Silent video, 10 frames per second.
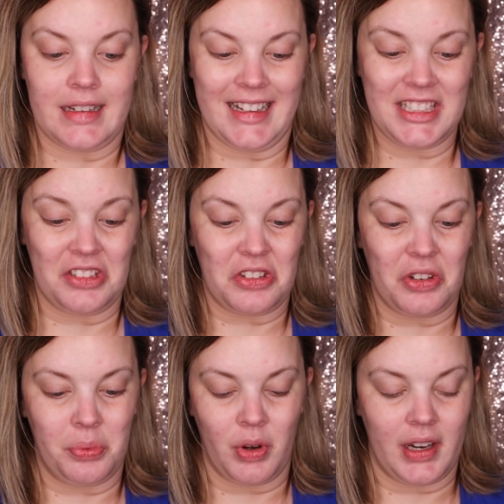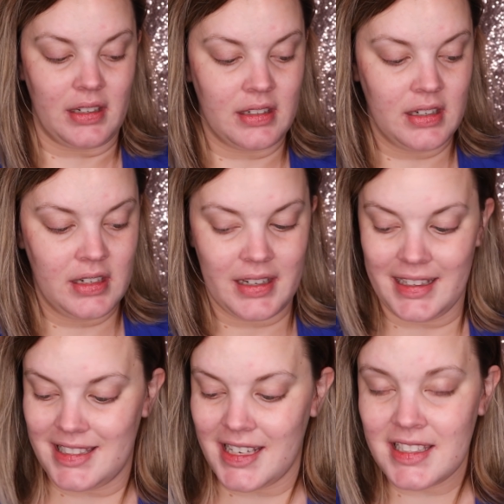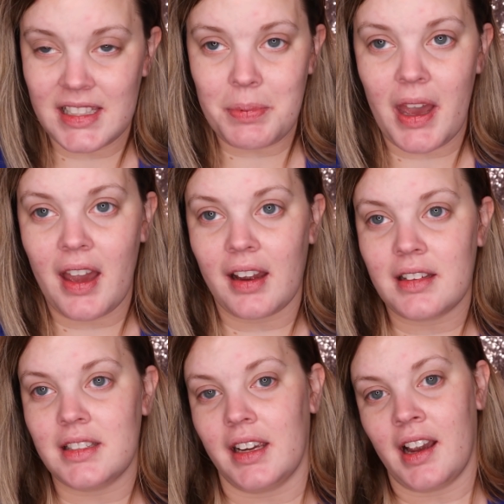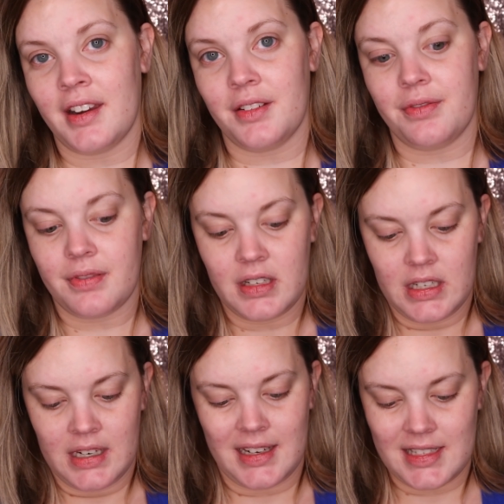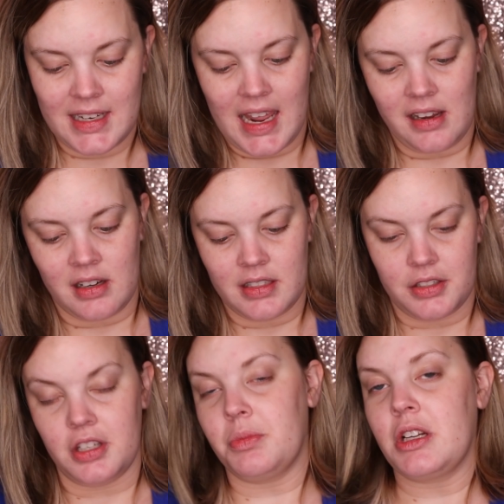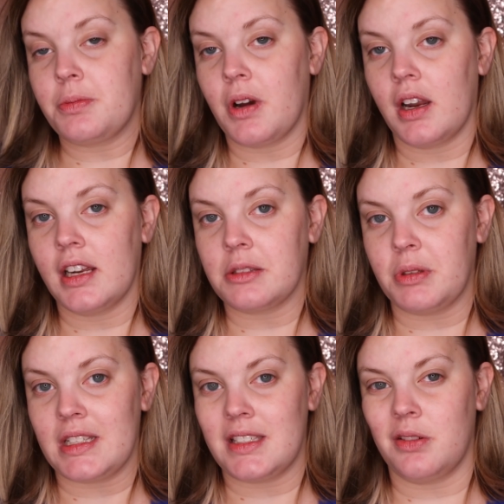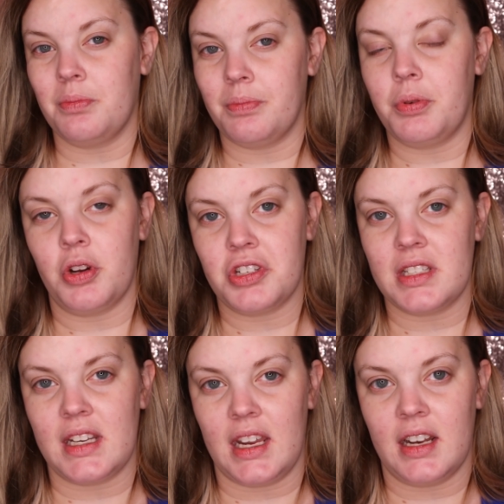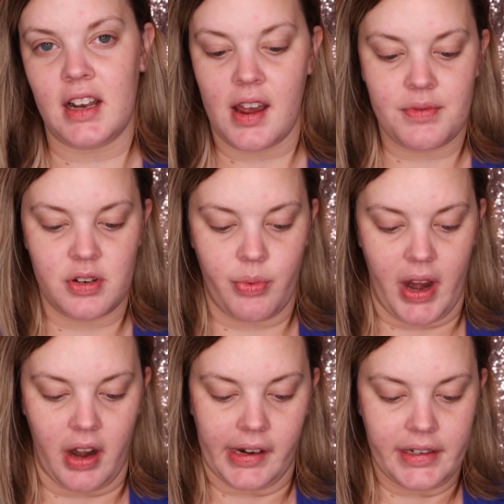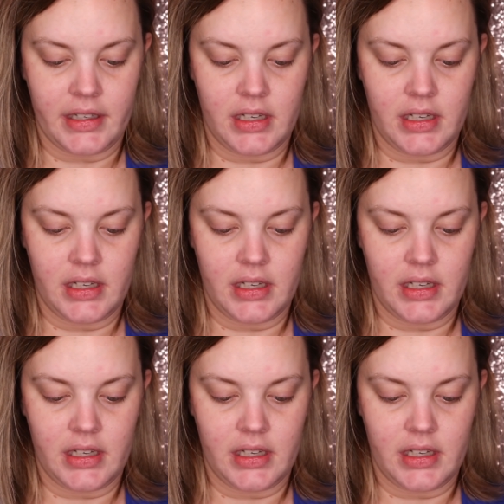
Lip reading: it's a good one. It's densely packed. It kind of doesn't hang on to too much product, but it still pushes it in enough to where